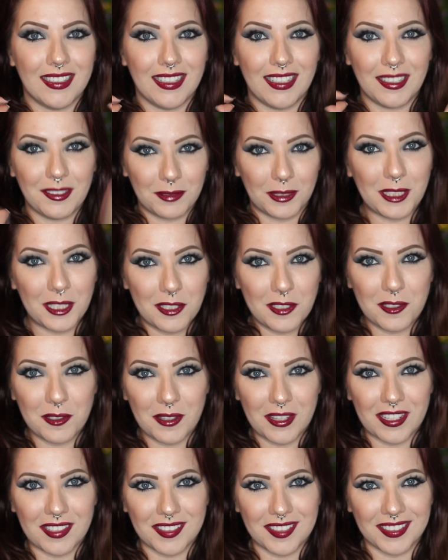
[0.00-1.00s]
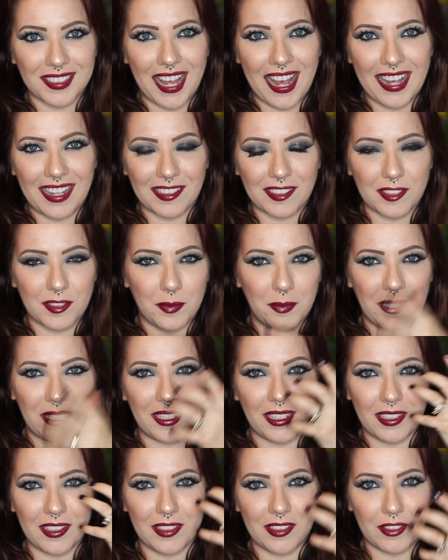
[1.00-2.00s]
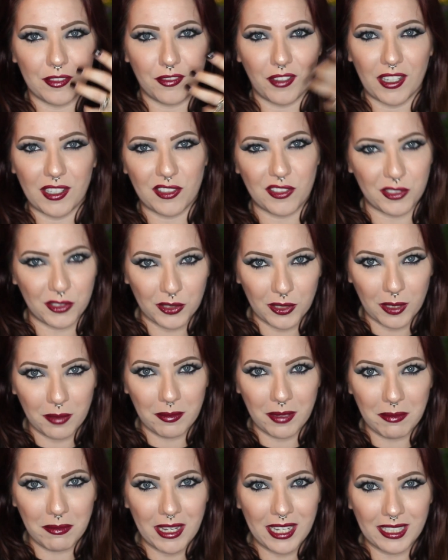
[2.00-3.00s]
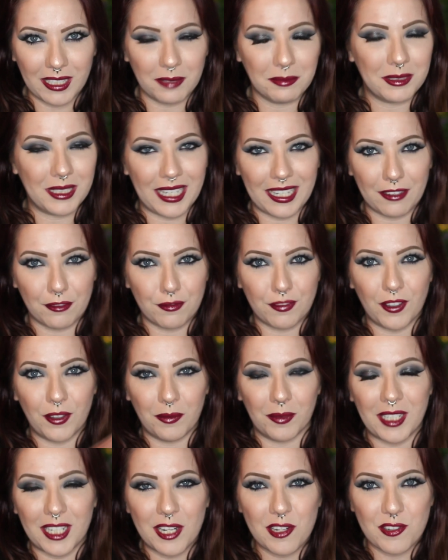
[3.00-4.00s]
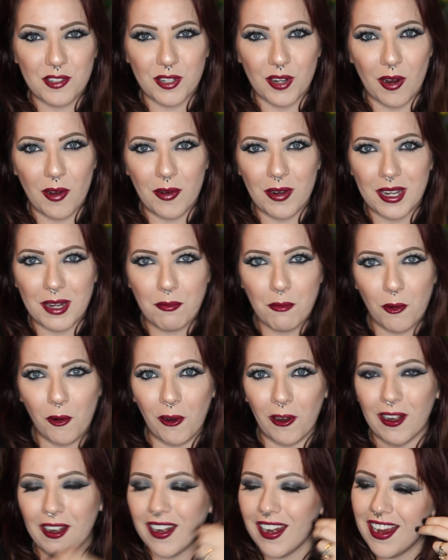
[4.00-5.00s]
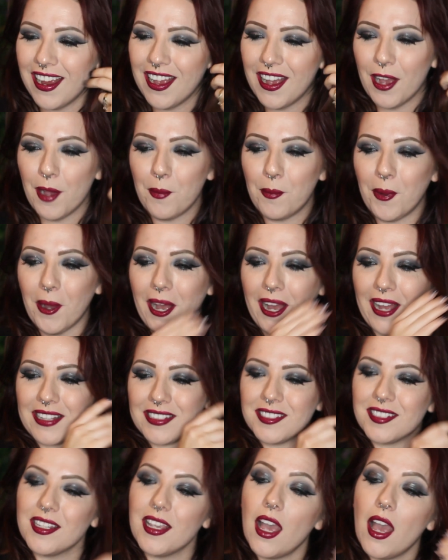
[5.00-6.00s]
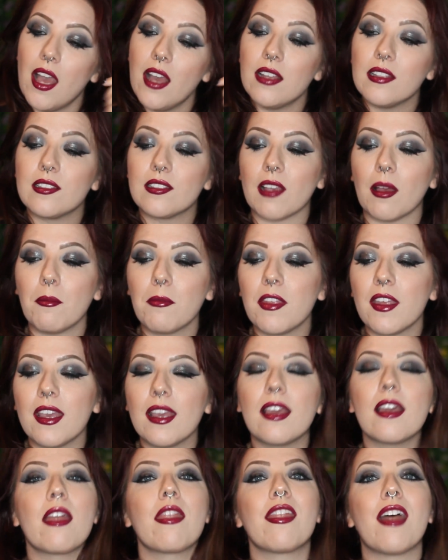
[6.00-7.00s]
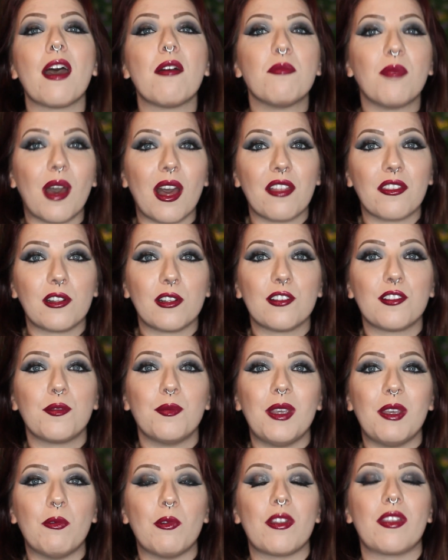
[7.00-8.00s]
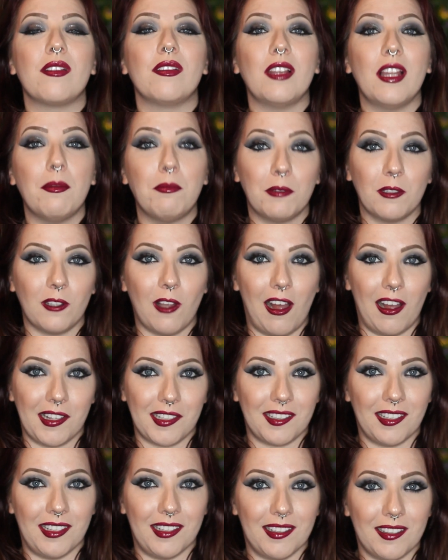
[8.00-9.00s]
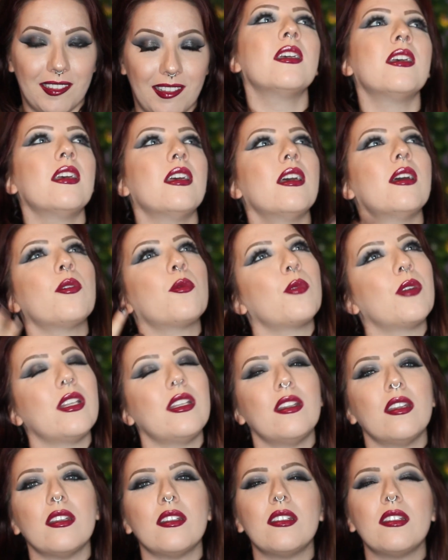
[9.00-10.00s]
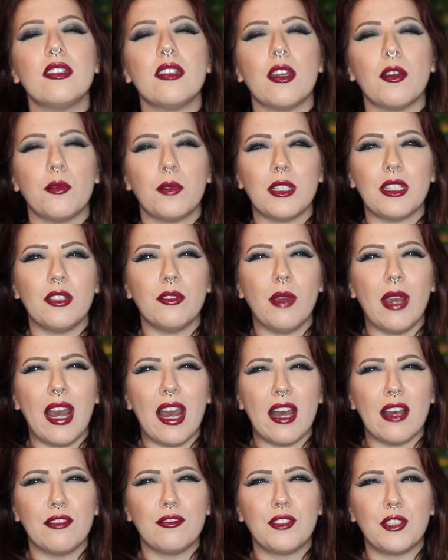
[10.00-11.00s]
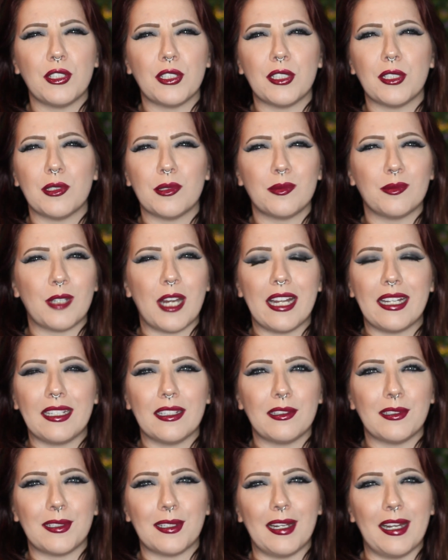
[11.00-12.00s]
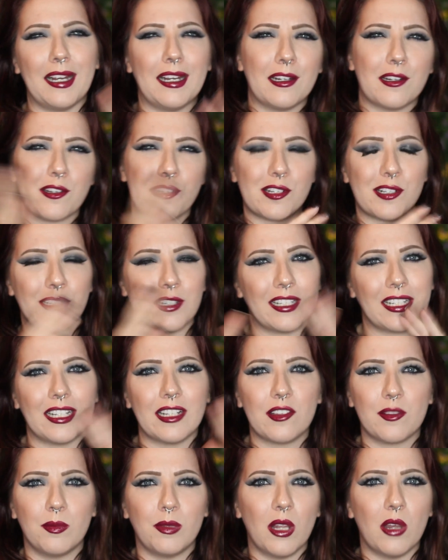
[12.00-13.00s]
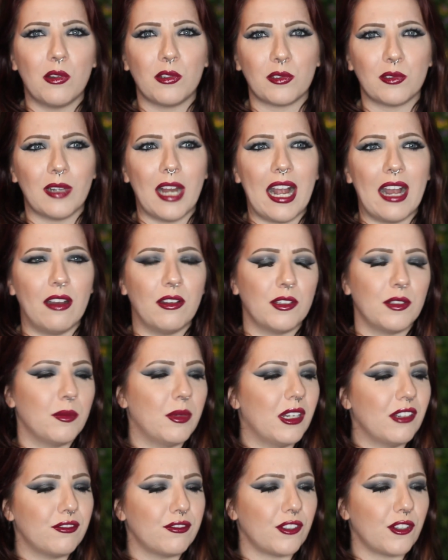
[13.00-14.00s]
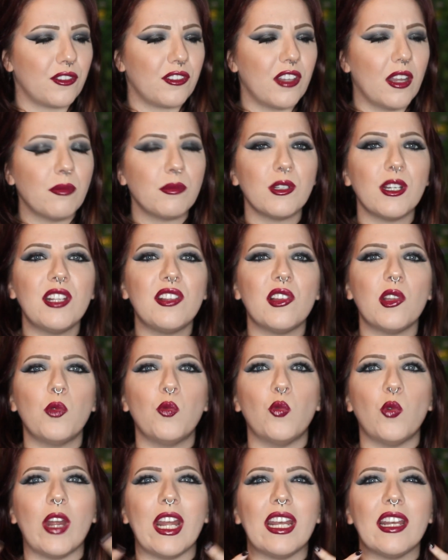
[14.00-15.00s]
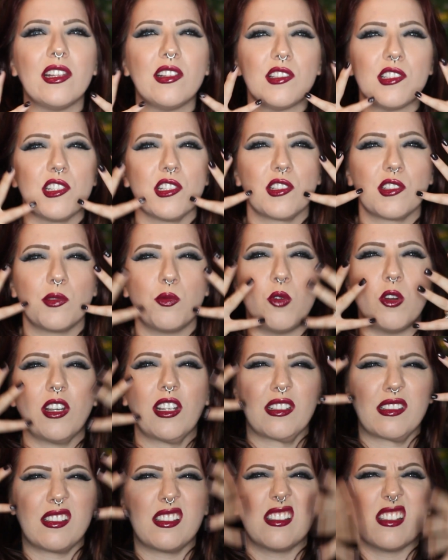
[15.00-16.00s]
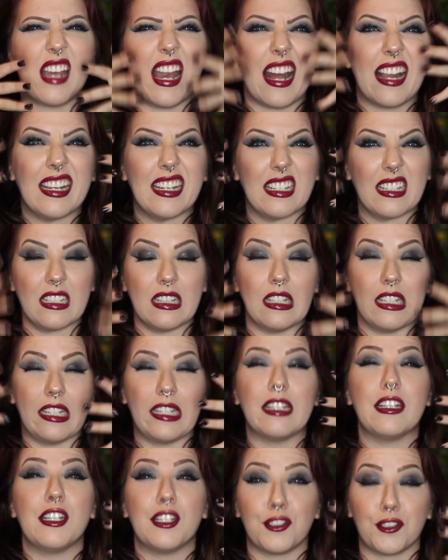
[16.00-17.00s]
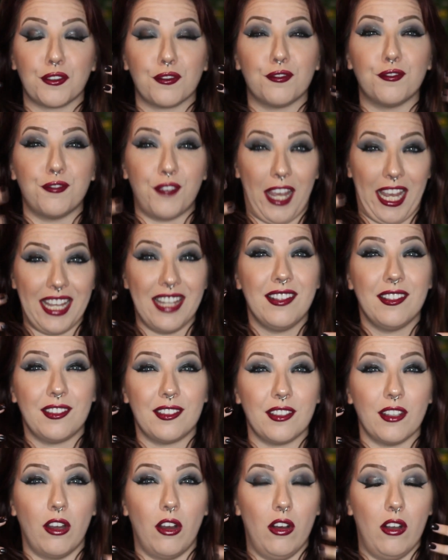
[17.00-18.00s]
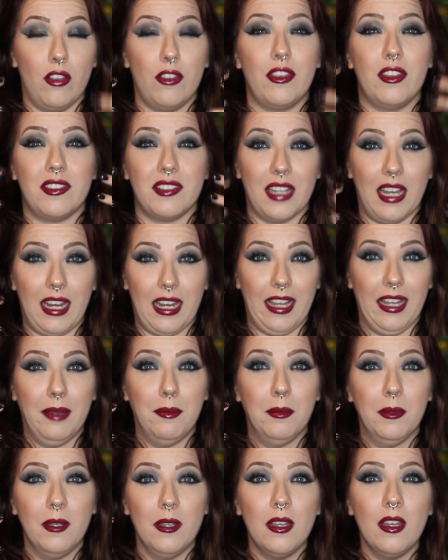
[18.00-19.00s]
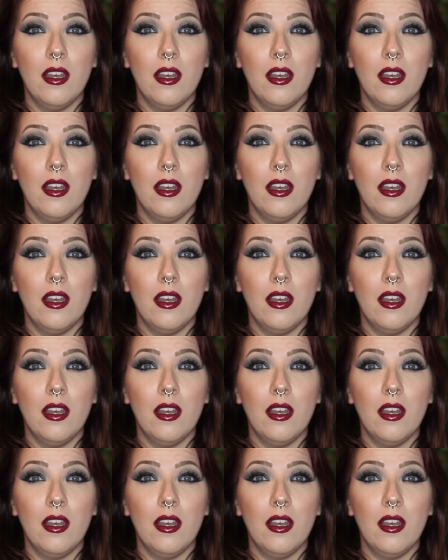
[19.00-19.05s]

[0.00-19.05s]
I'm gonna do this last because if I screw up my makeup, can't film an intro anymore. But something that bothers me with lip glosses, when you have your regular hair, sure, it gets blown around, but for some reason wigs just want to static cling to your face all the time.